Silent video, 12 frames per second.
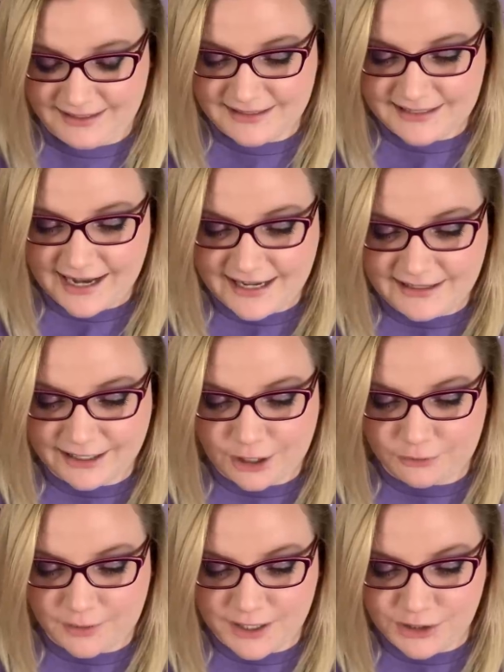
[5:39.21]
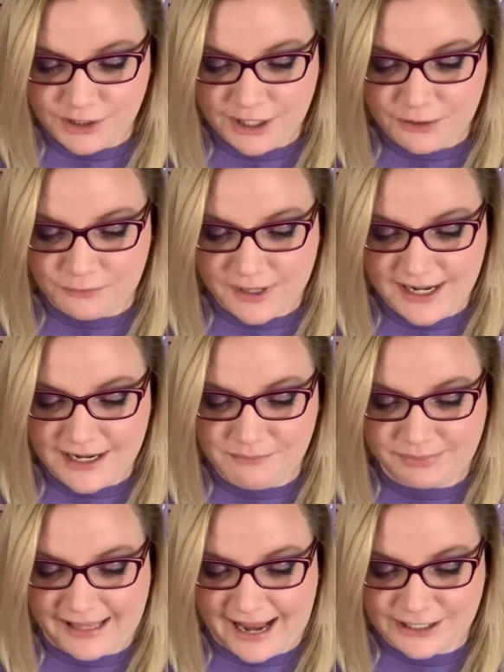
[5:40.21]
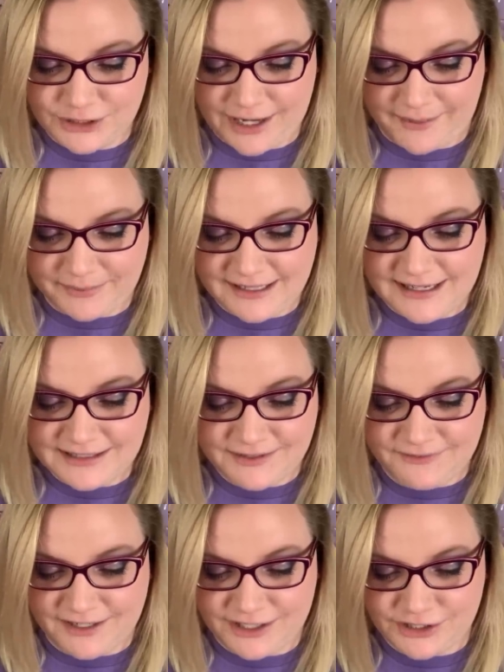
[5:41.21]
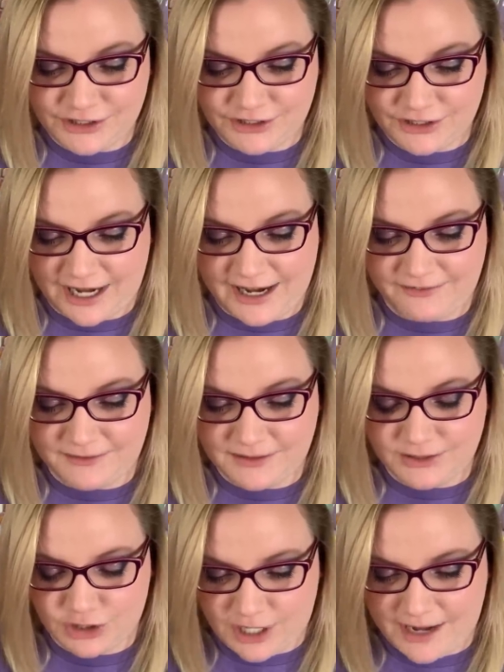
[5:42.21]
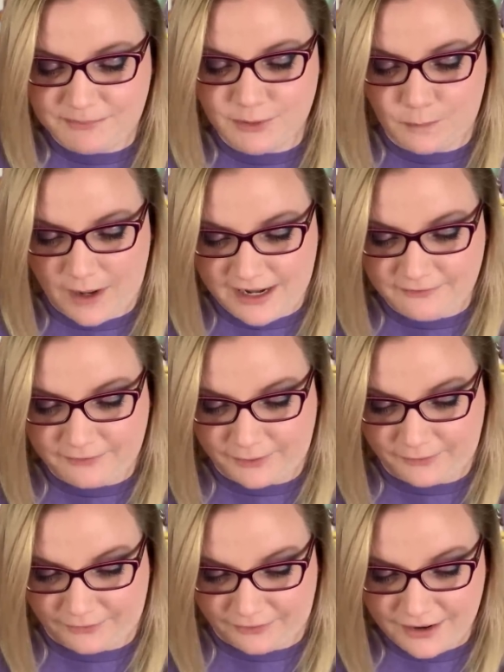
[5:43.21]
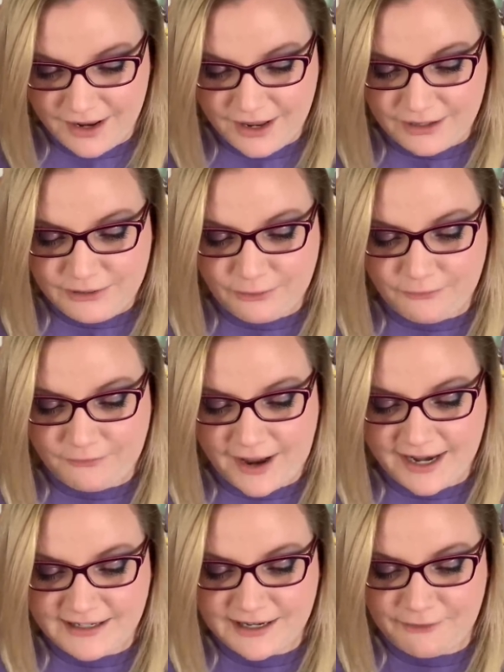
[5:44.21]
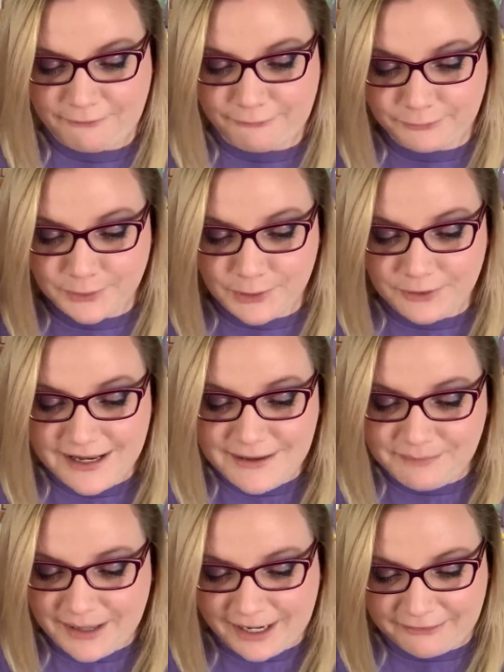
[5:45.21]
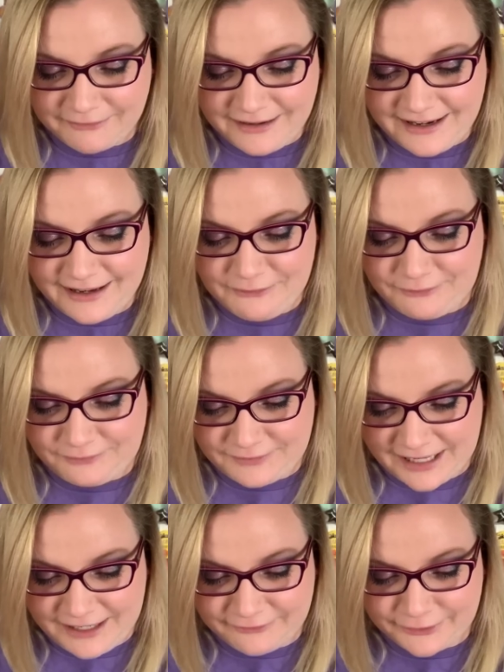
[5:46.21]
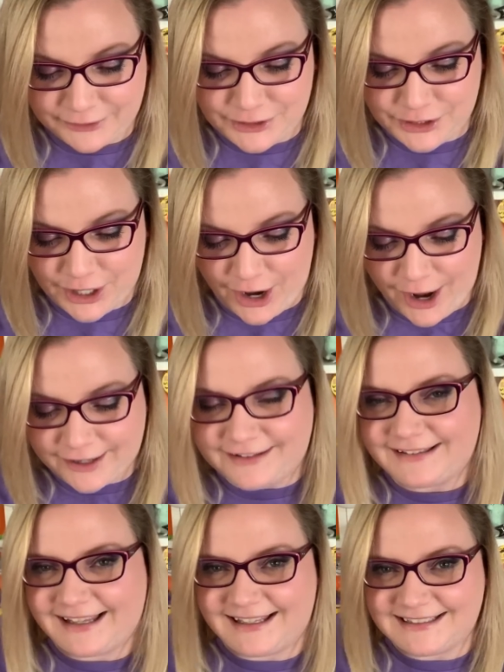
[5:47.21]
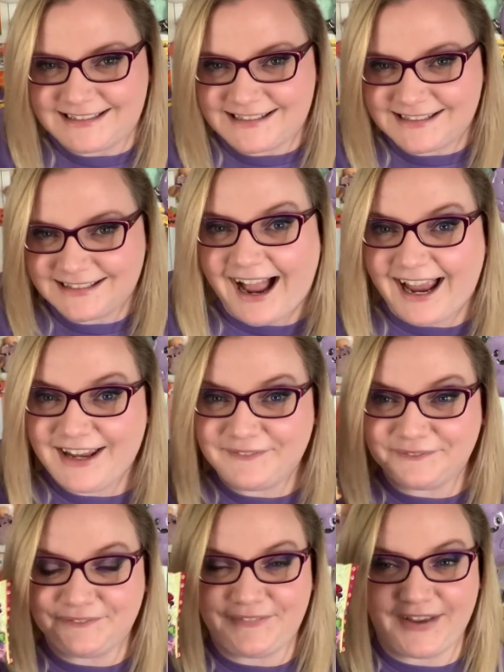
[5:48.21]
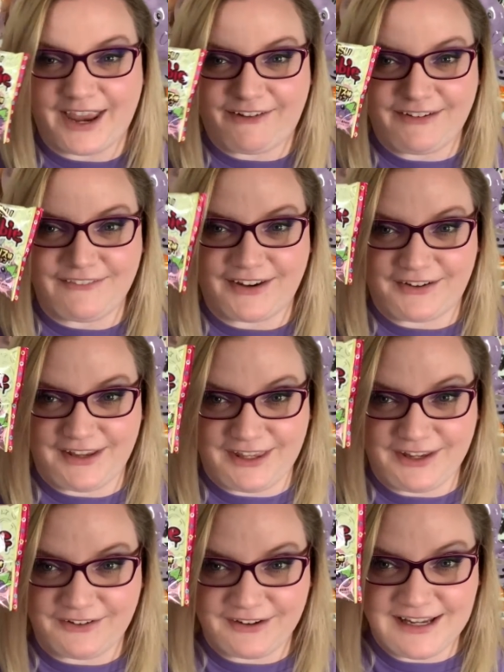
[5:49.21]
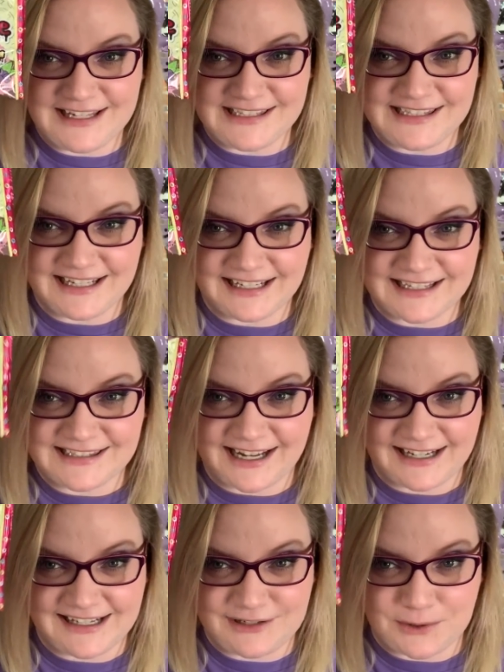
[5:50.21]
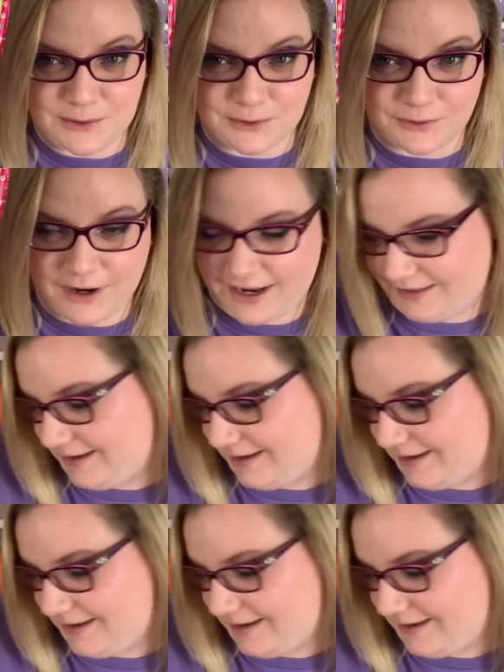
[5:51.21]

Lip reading: Inside the crunchy green and black Japanese fish shaped wafer, you'll find fruity berry flavored chocolate. I am very, very curious and excited to try